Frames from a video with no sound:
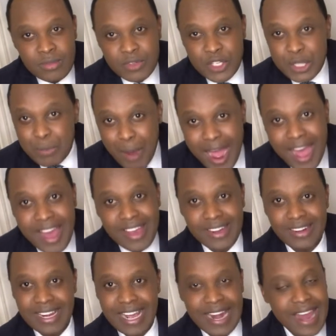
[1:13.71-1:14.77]

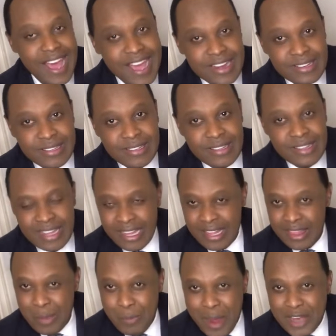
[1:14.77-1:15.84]
smile a lot,
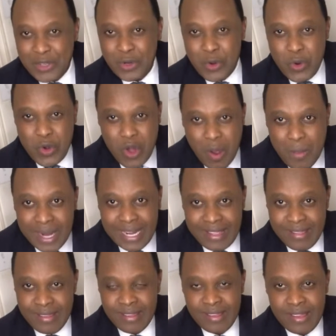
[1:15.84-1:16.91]
the person who
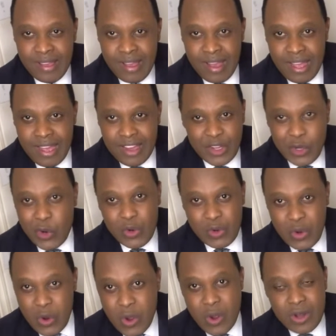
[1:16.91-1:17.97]
normally
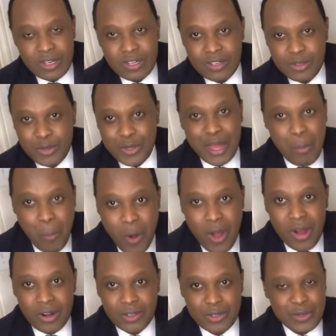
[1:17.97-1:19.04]
don't go to the
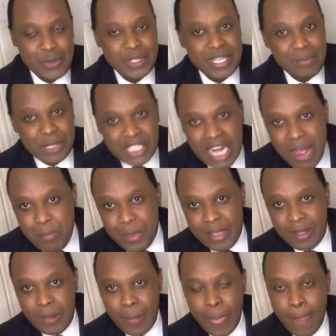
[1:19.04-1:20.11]
mall to do some
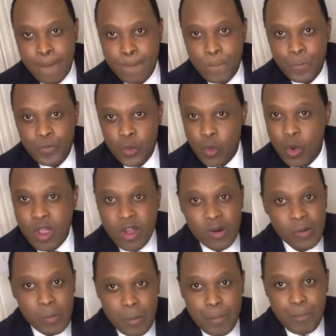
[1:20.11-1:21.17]
shopping
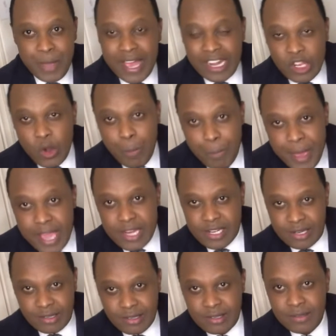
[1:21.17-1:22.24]
will be a little
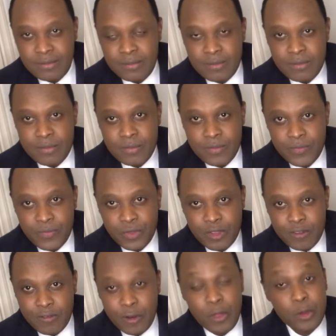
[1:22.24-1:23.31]
patient
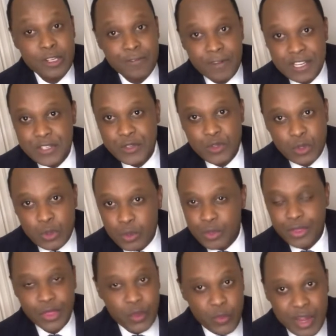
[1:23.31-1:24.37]
for those first
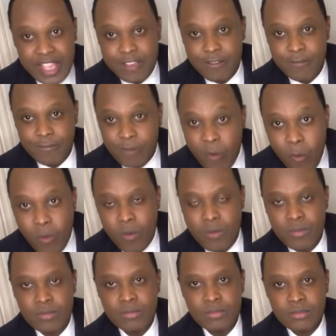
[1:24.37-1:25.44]
2, 3, 4
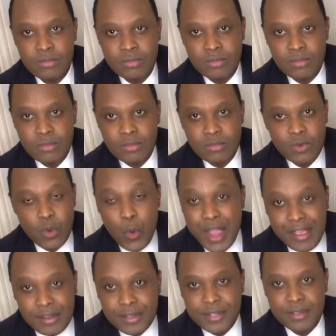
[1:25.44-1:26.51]

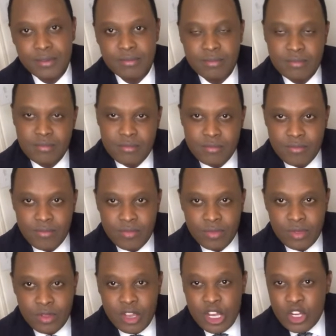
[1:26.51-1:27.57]
weeks
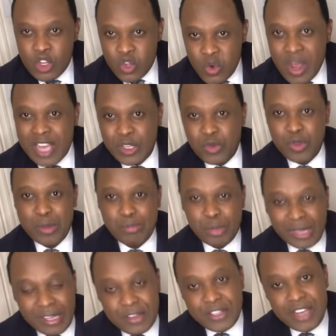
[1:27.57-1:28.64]
trying to
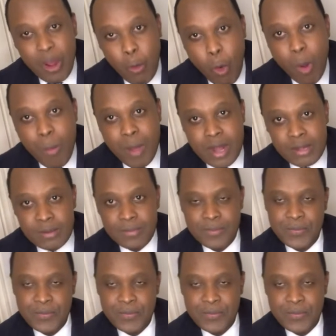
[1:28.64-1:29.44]
impress a woman.